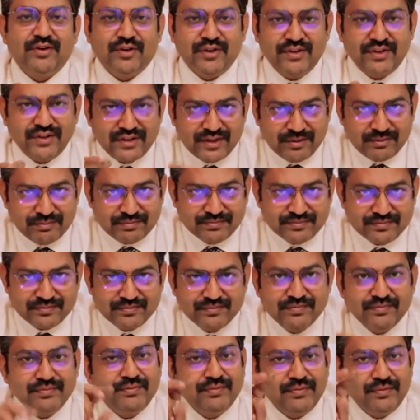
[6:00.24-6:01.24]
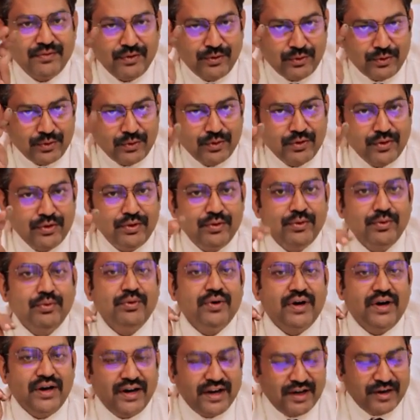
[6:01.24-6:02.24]
on them. Don't do
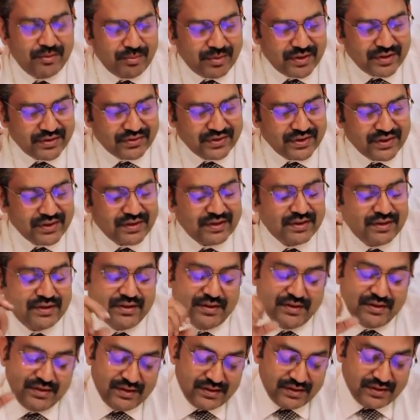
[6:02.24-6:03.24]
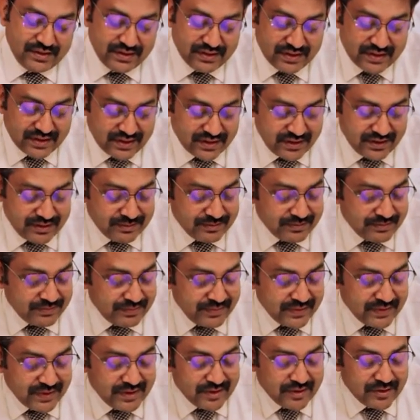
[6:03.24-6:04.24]
hard brushing. Third,
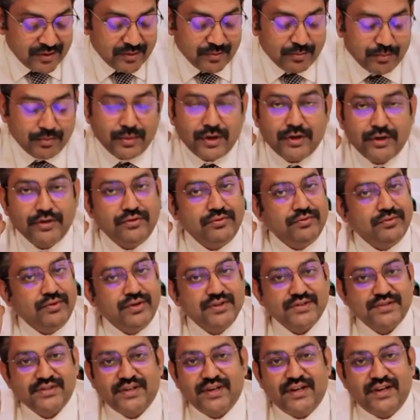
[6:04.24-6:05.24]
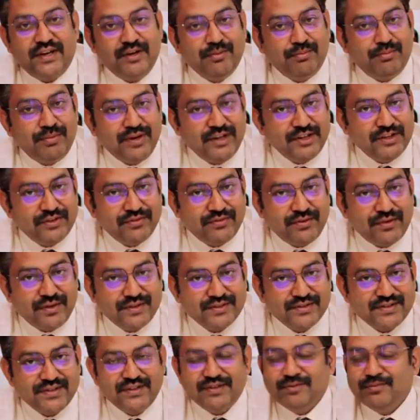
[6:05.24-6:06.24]
mouthwash can replace
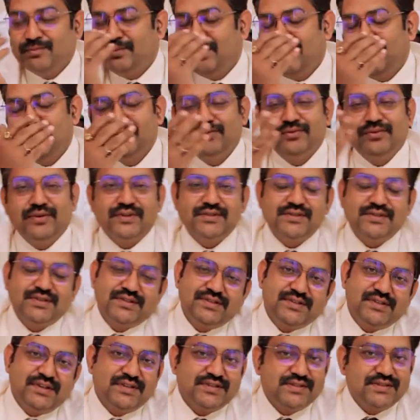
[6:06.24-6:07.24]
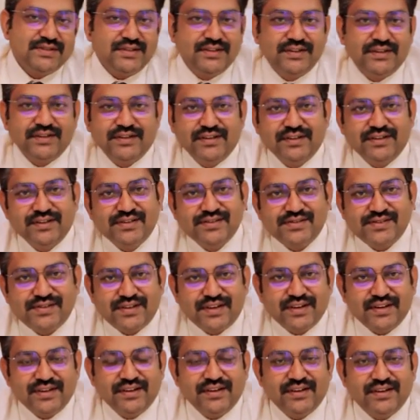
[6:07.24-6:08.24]
flossing. Mouthwash is just a
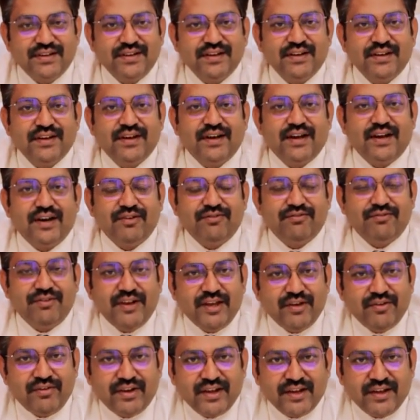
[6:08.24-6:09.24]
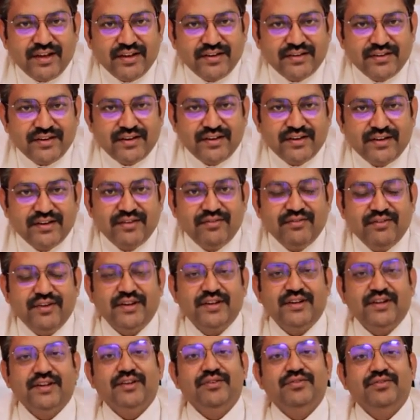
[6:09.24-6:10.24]
astringent, a flavoring agent
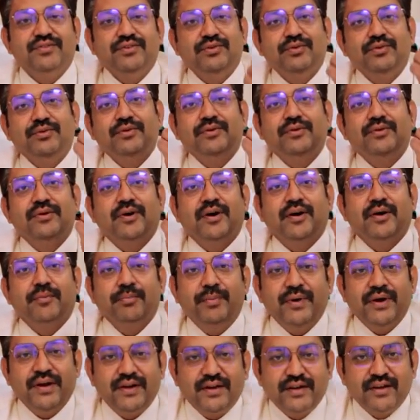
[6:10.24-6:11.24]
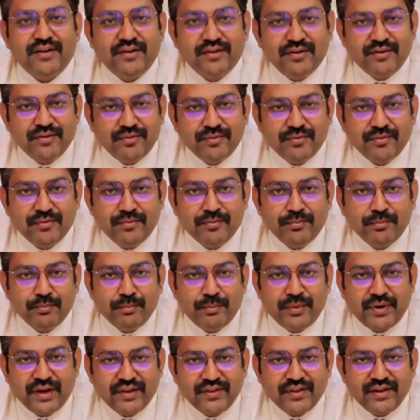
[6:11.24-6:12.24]
which gives you a better
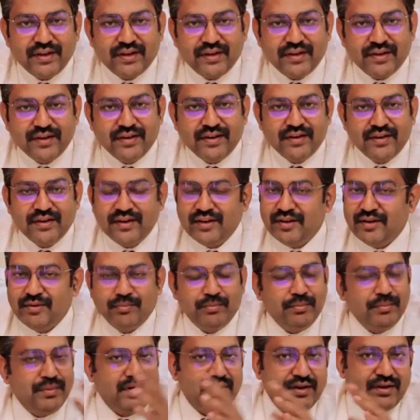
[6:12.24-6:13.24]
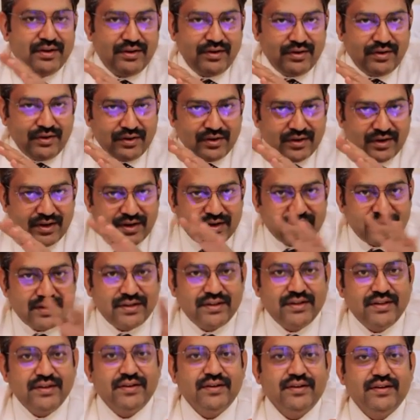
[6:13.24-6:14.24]
breathing, but
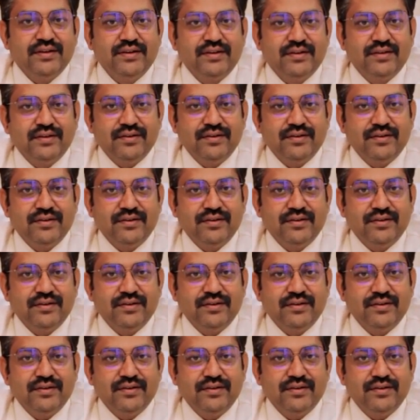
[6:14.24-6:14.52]
not the